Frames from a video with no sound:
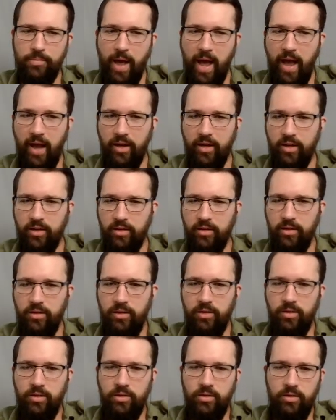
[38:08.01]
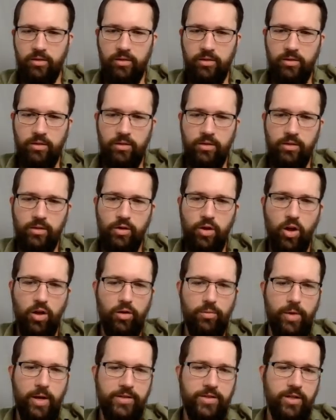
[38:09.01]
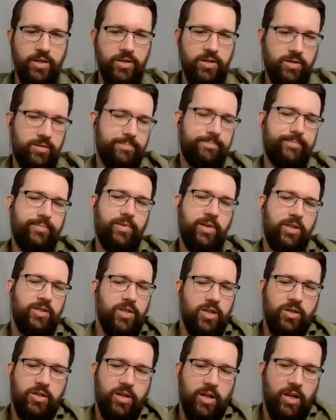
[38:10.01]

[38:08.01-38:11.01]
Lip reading: back. Caller message. It's